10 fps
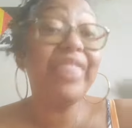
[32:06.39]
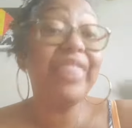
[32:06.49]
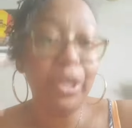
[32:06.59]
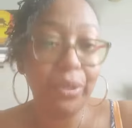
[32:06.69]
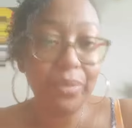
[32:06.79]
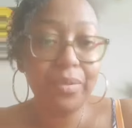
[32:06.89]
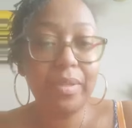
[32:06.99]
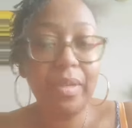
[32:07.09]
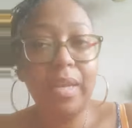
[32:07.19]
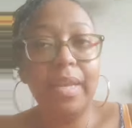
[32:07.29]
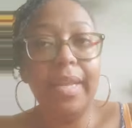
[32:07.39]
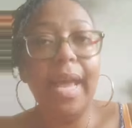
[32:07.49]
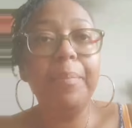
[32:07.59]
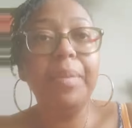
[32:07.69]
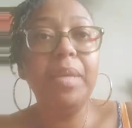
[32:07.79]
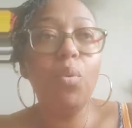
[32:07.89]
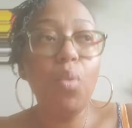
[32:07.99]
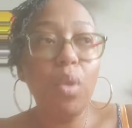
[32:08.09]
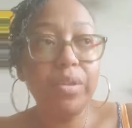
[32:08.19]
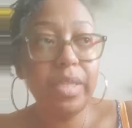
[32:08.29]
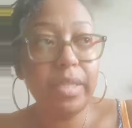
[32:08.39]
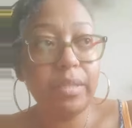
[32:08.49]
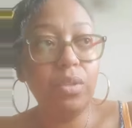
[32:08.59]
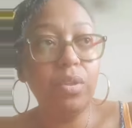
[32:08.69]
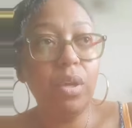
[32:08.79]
thinkers, not people who are just,